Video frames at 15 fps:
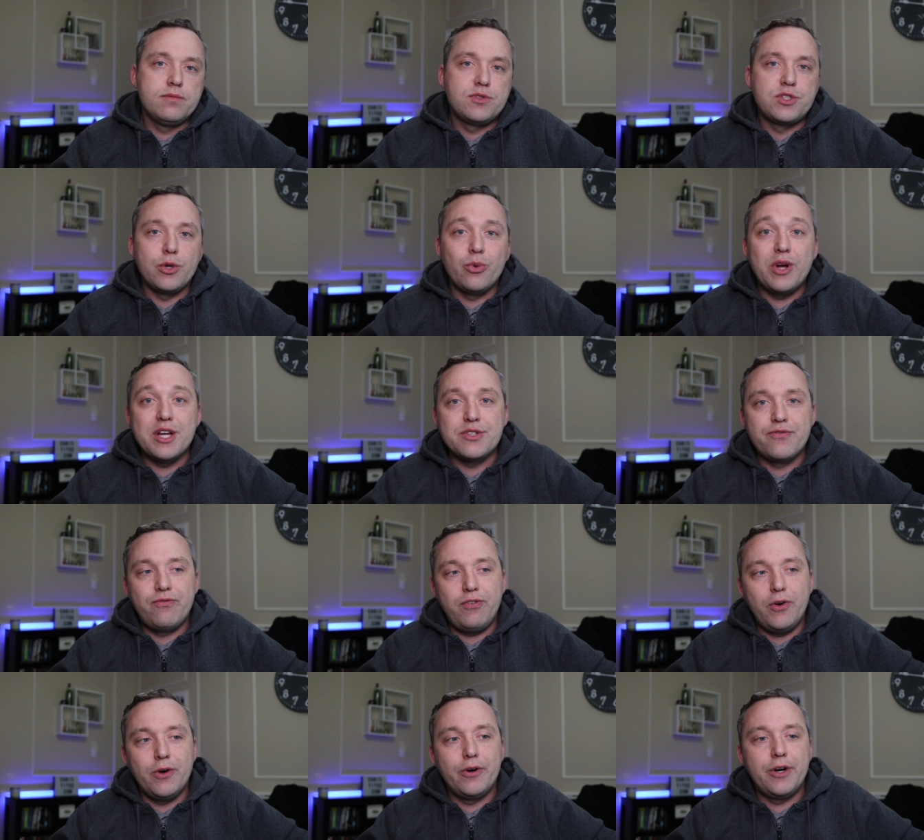So as
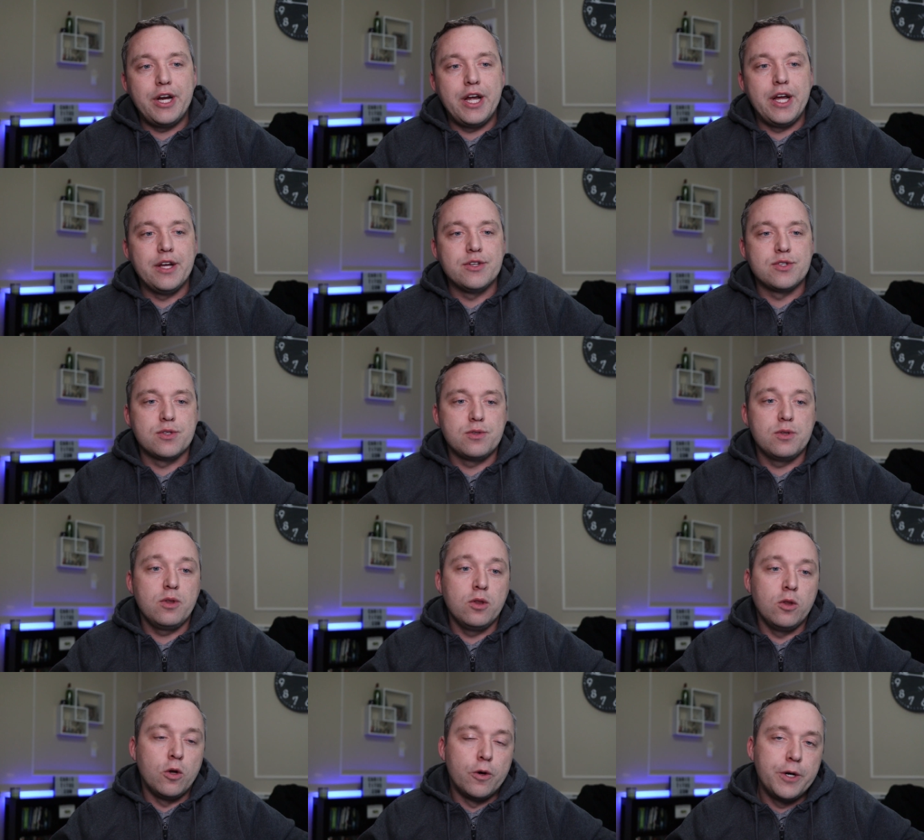far as
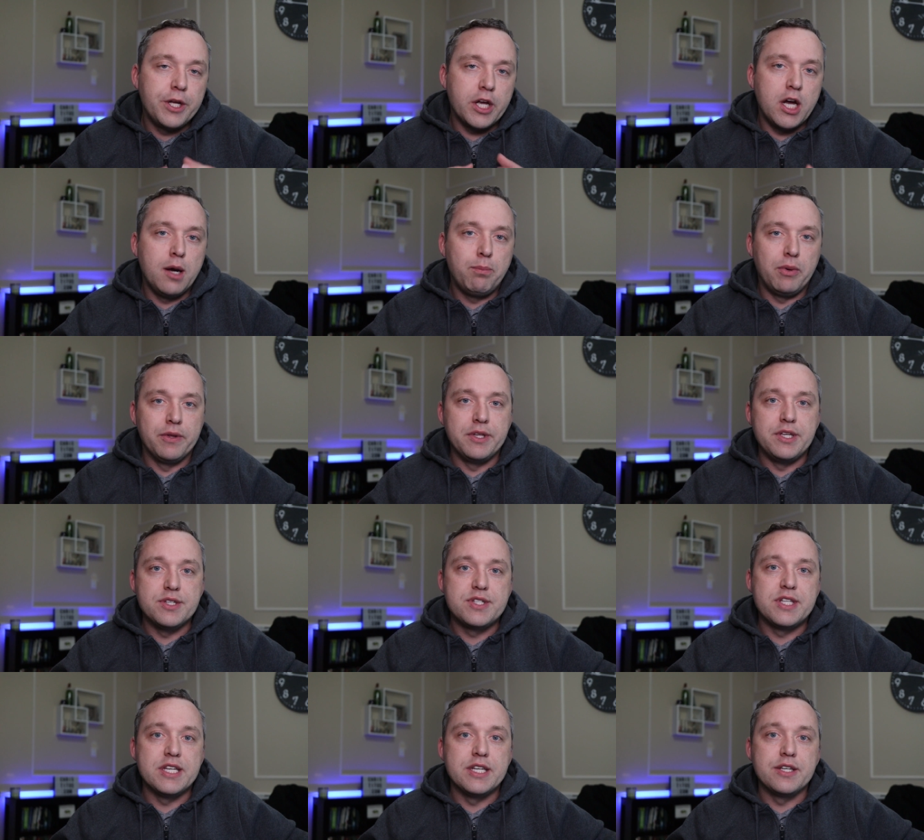learning up on
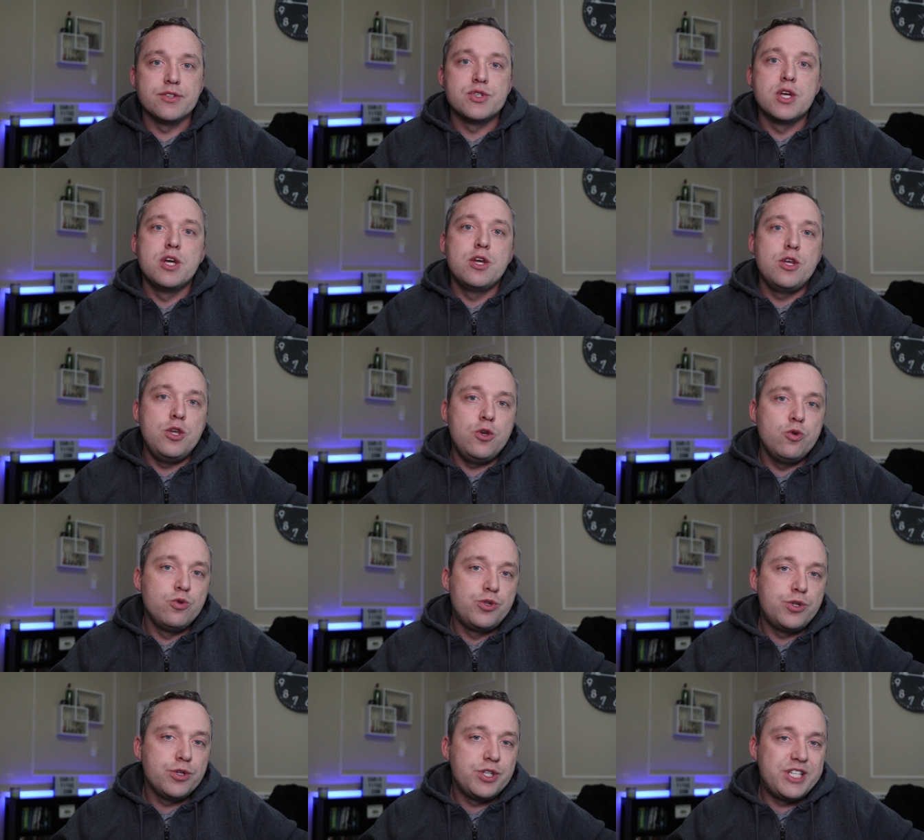these things,
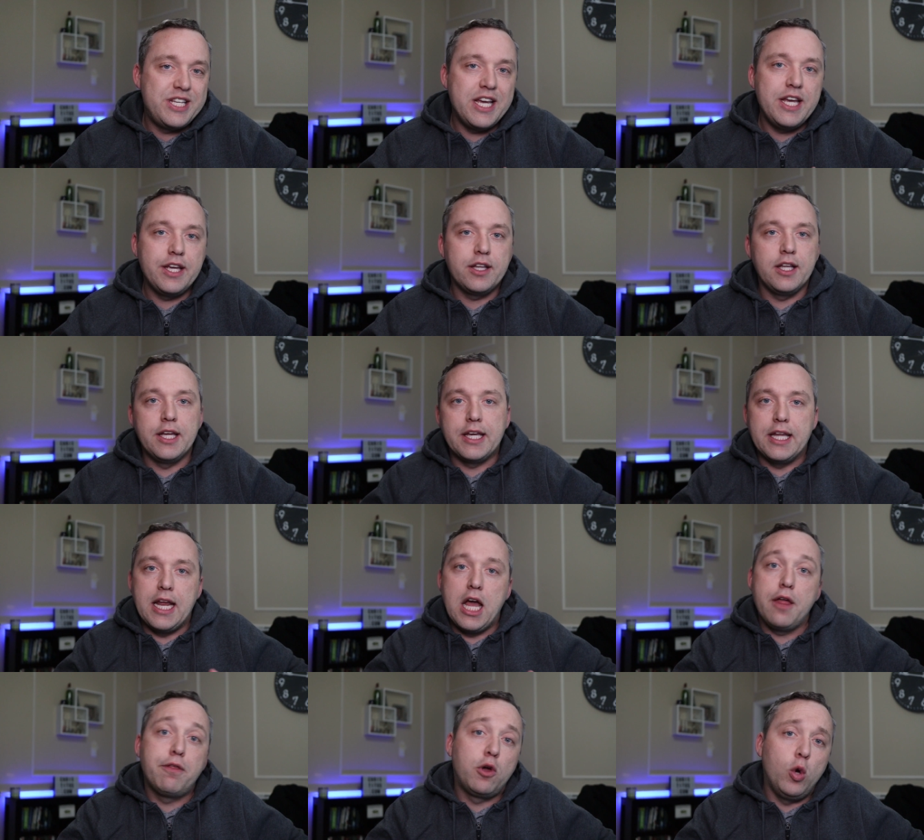you should take like an
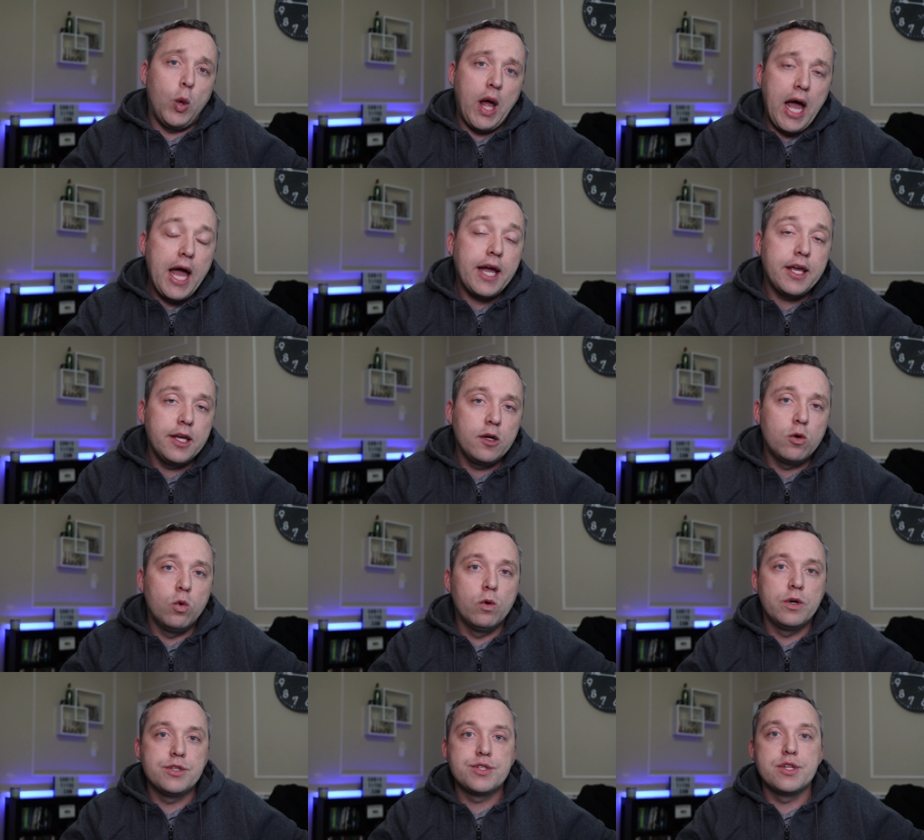ethical hacking
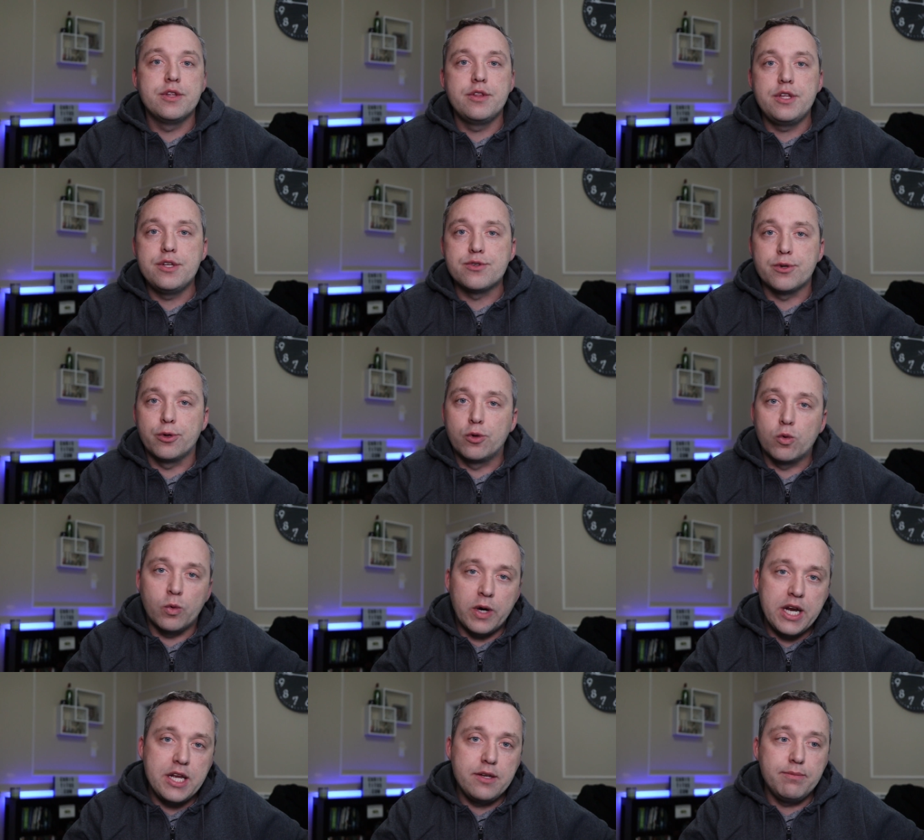course. These are
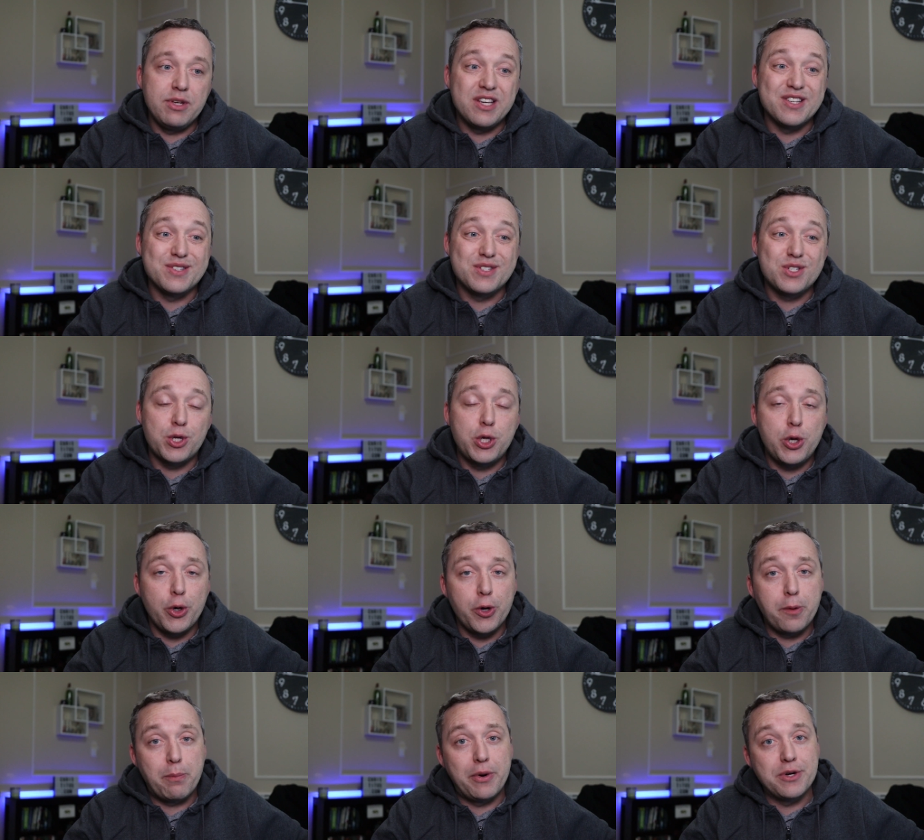great because
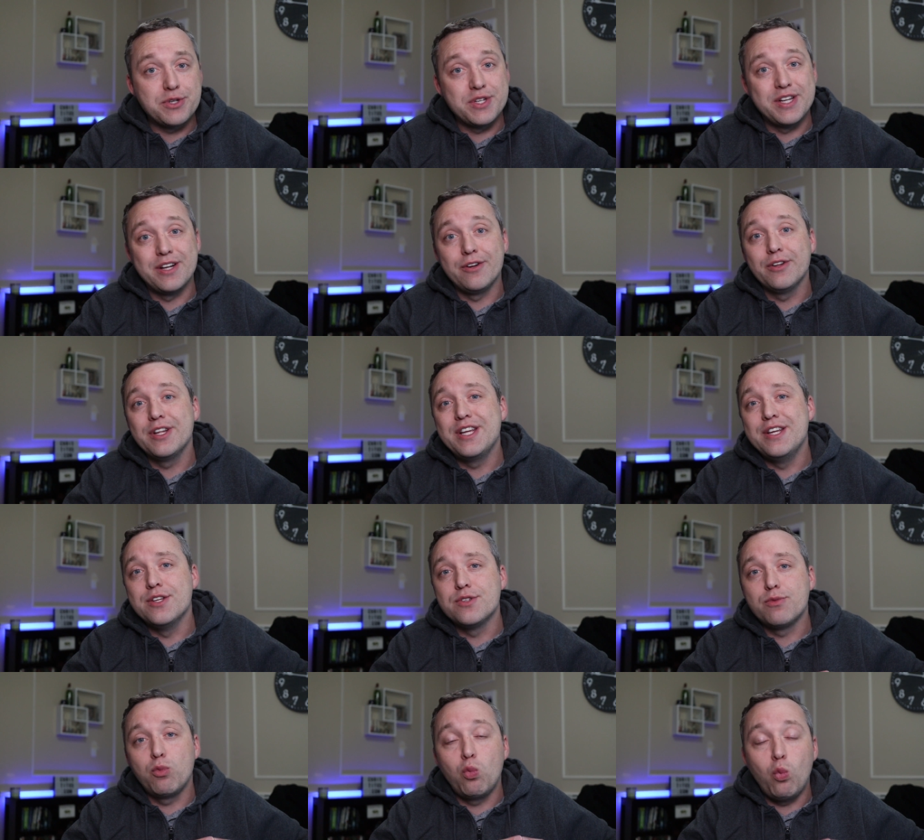security personnel
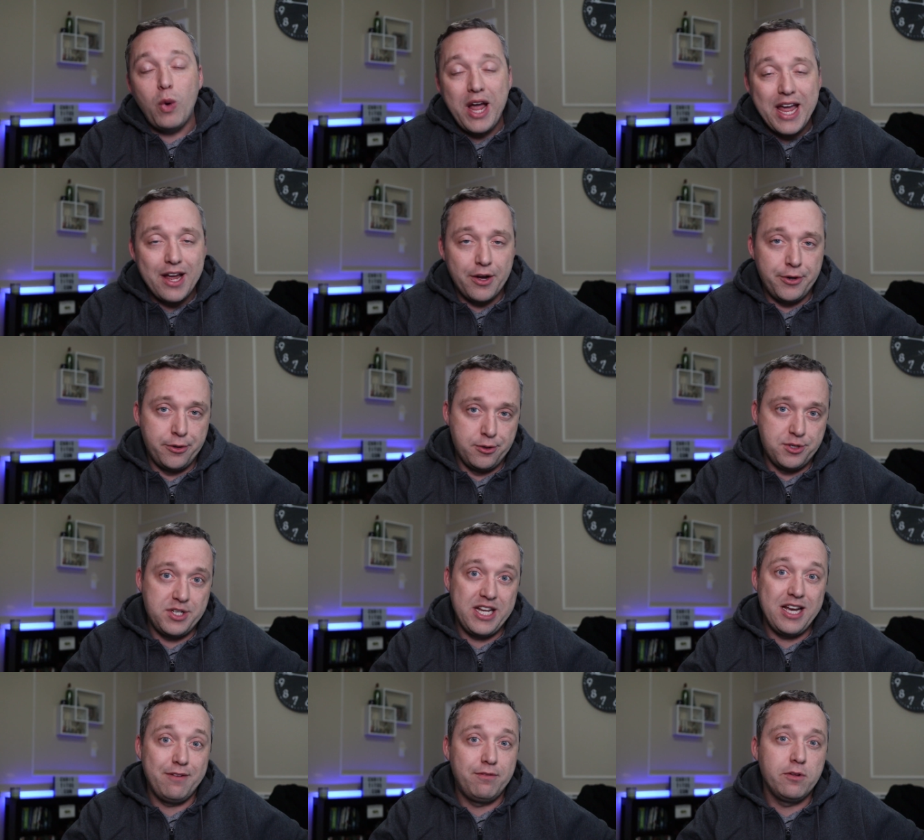is way
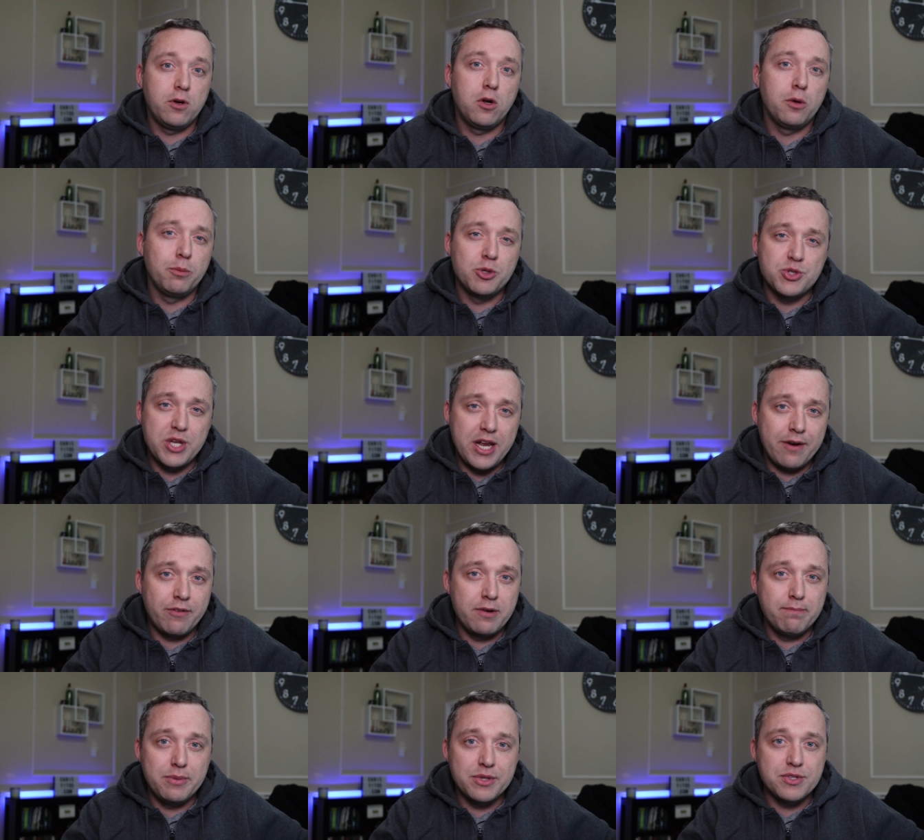understaffed in almost
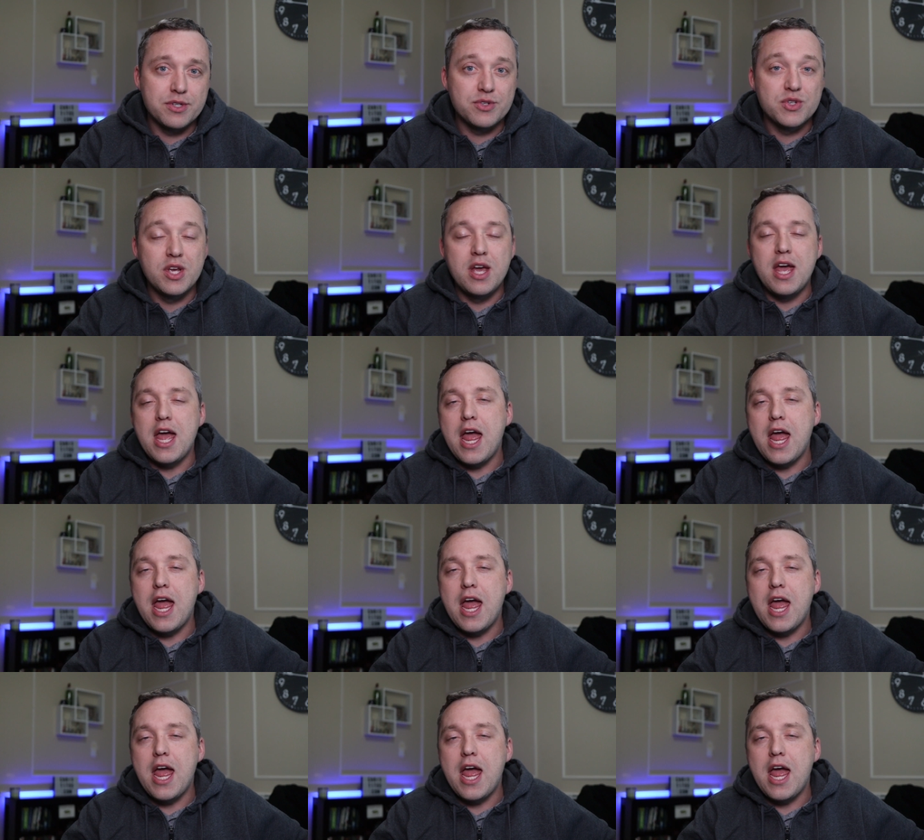every business.